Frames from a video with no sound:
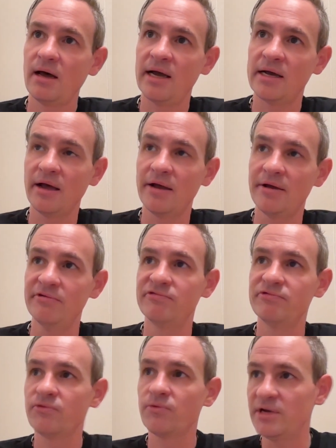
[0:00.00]
I kind
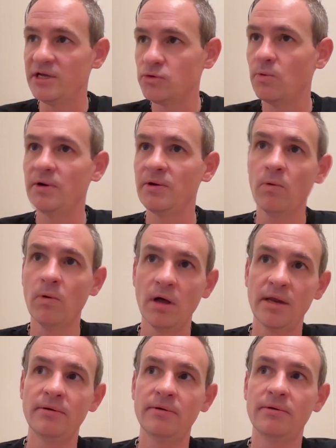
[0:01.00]
of
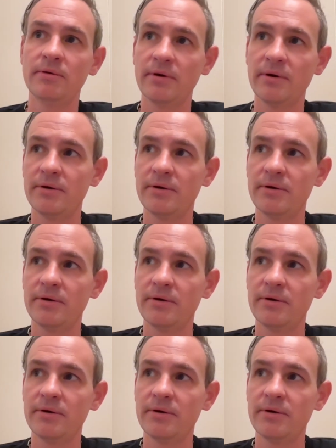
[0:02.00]
2021